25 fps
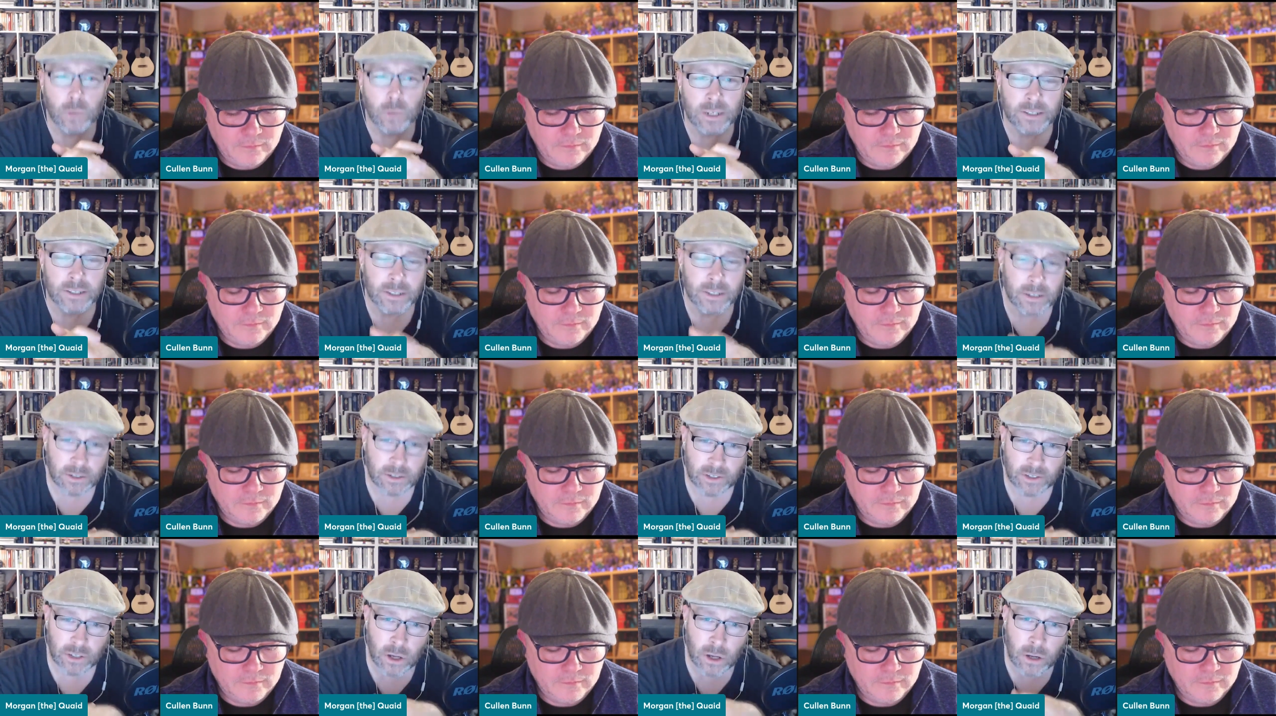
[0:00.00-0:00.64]
Speaker 1: as the
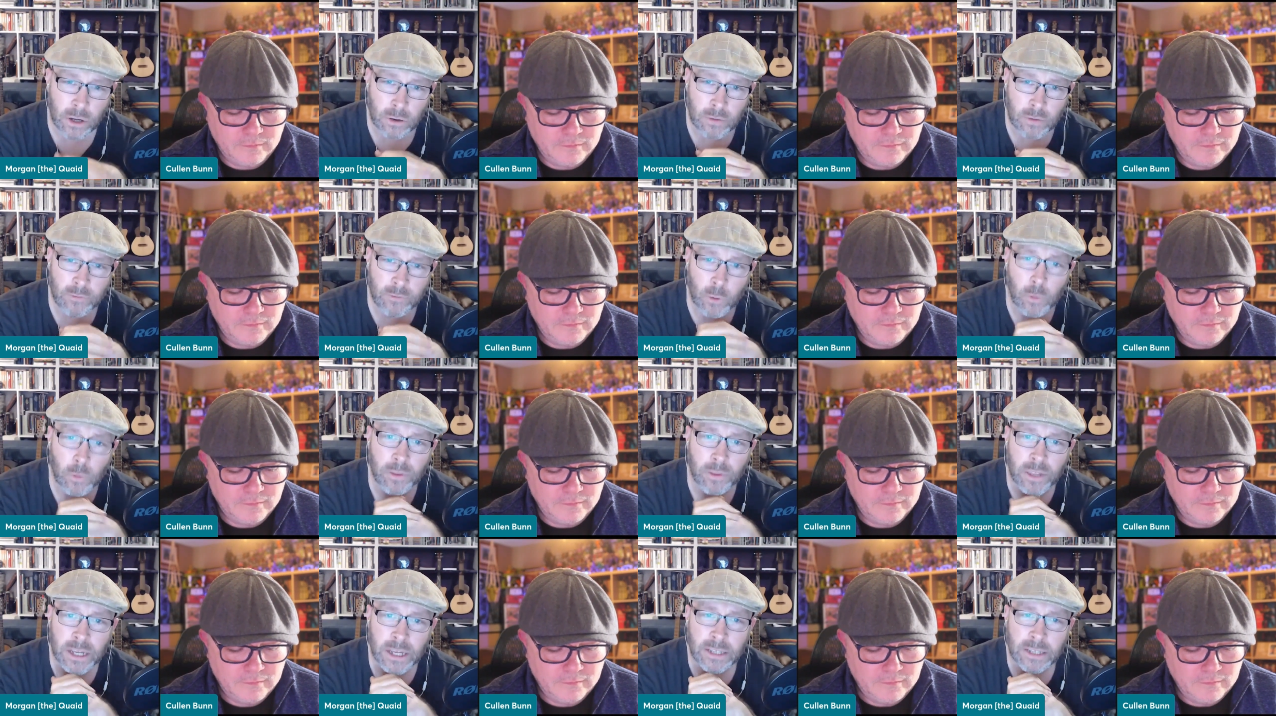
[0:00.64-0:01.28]
decider of
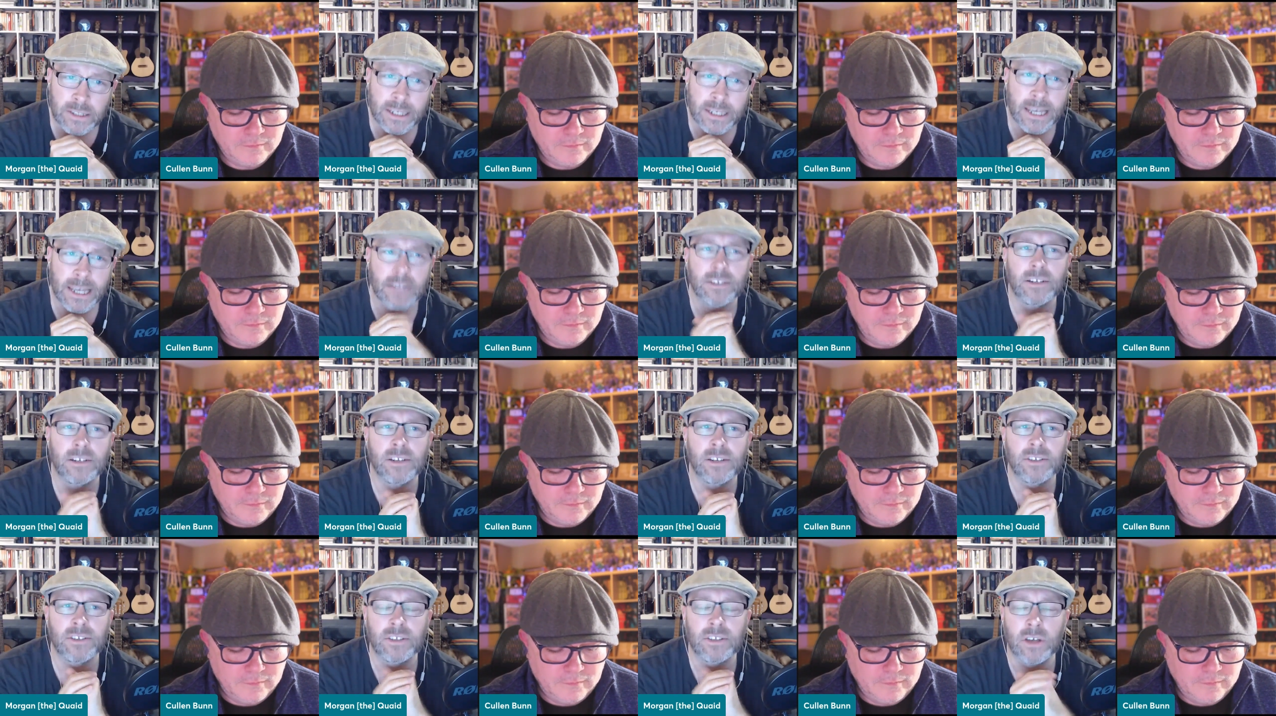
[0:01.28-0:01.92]
all things, get
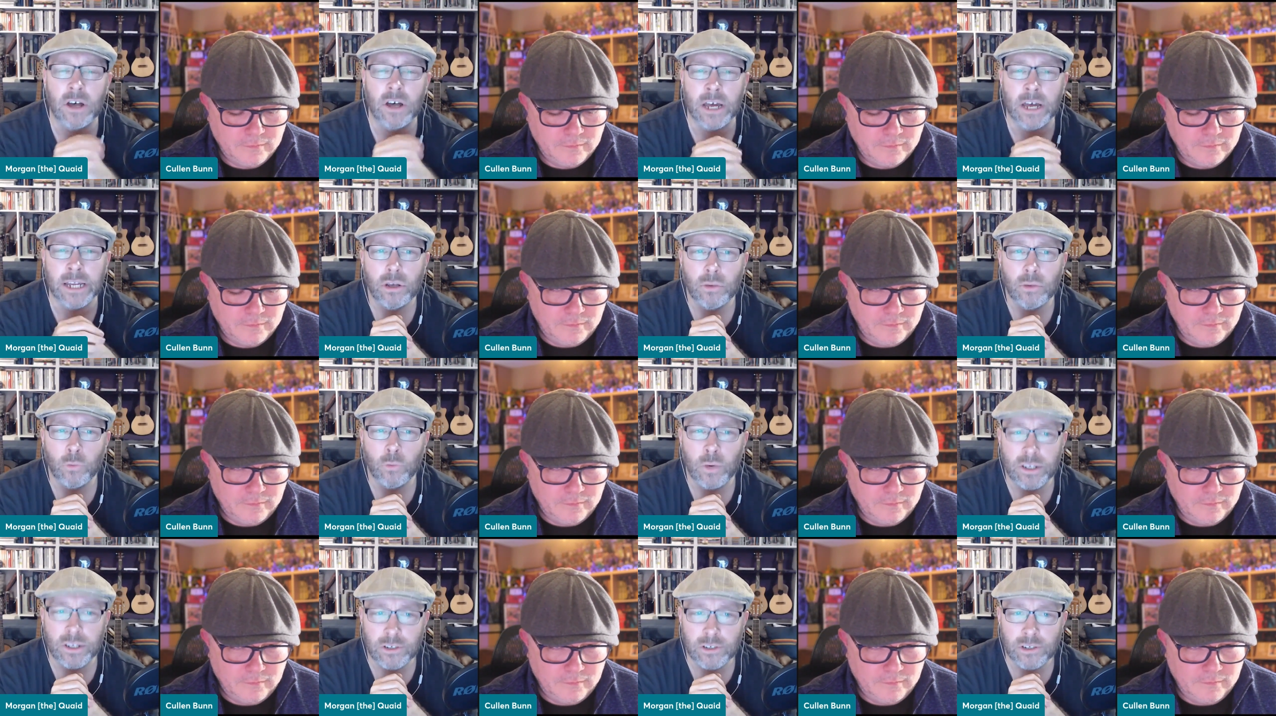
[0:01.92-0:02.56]
to decide
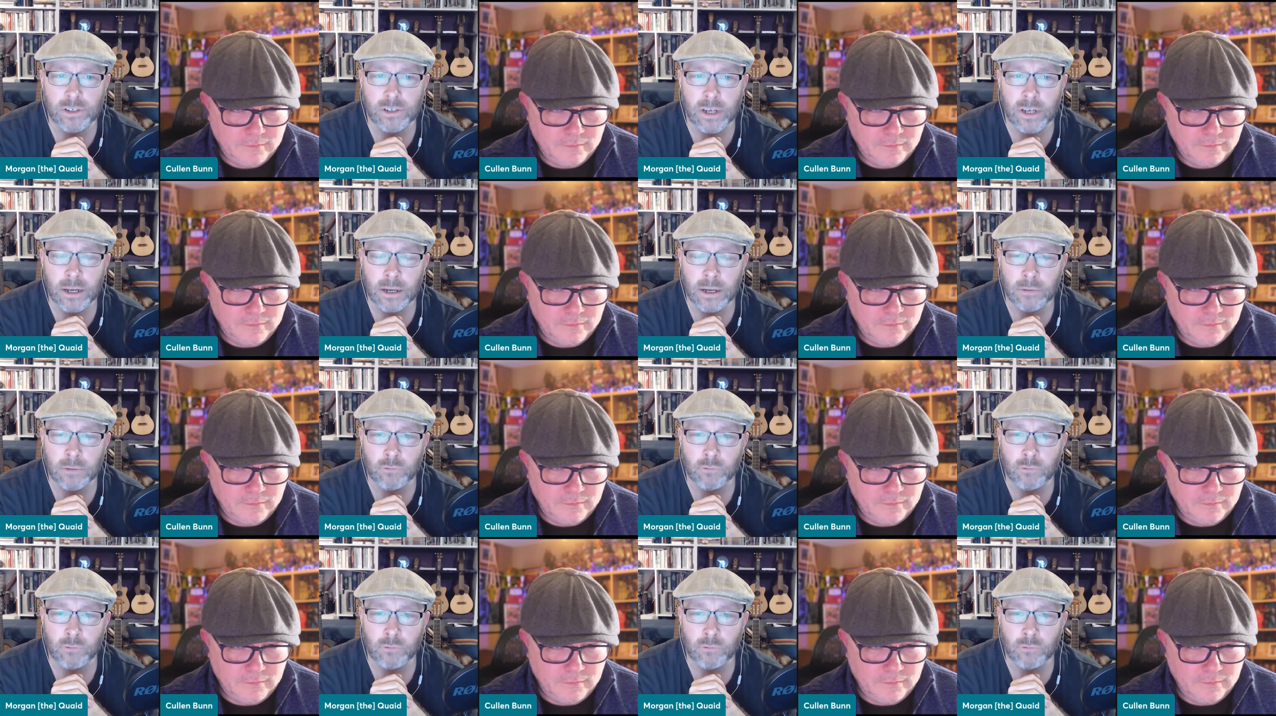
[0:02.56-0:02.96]
which uh,